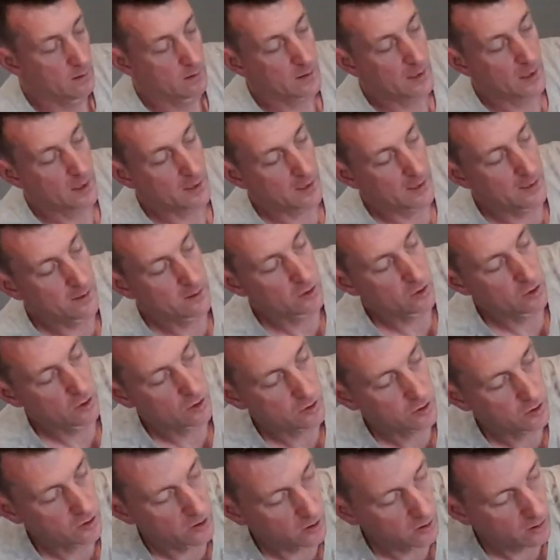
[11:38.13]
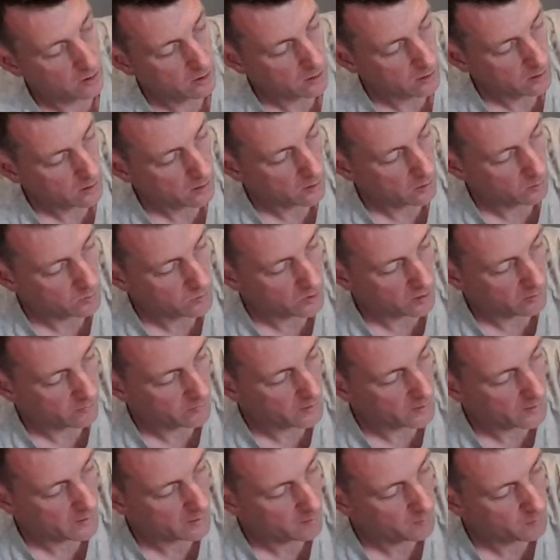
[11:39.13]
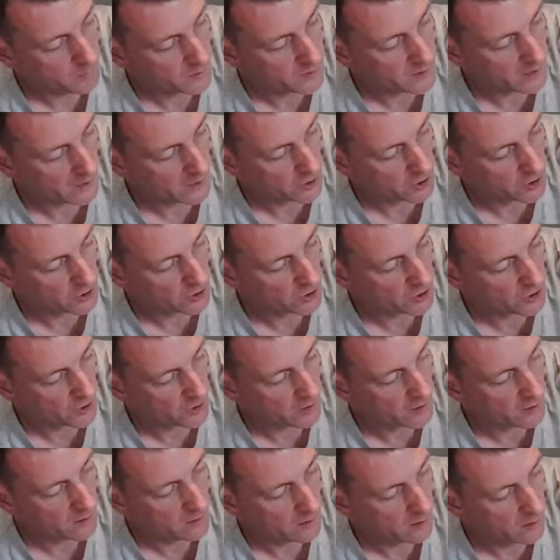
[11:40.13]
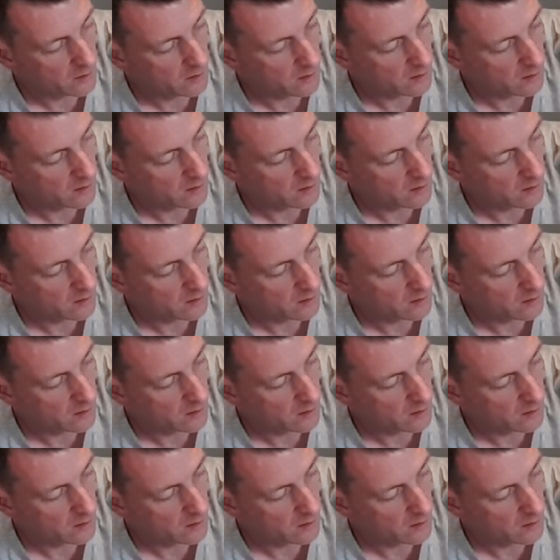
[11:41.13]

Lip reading: That lens also comes over here, protects your screen.